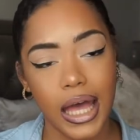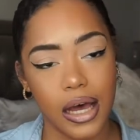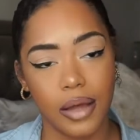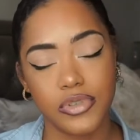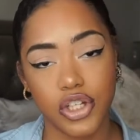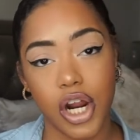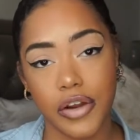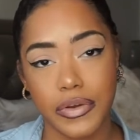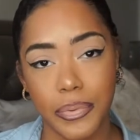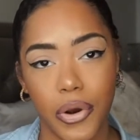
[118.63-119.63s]
um,
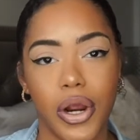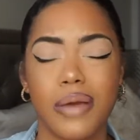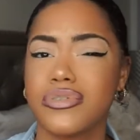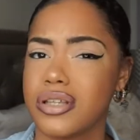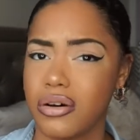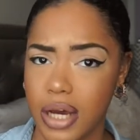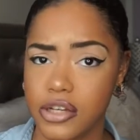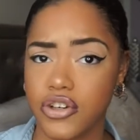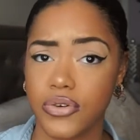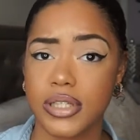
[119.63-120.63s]
sonography program, so I
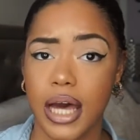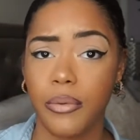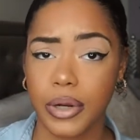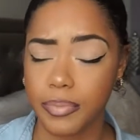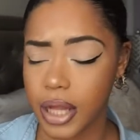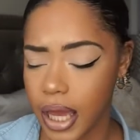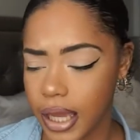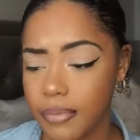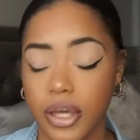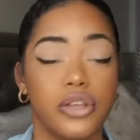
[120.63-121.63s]
chose that when
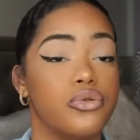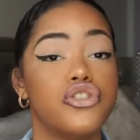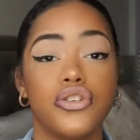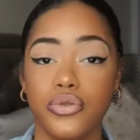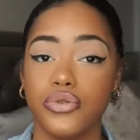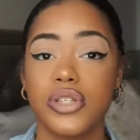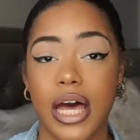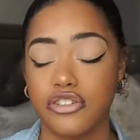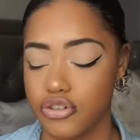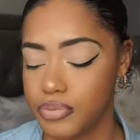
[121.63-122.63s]
applying, but you choose
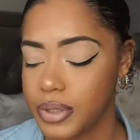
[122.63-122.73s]
as you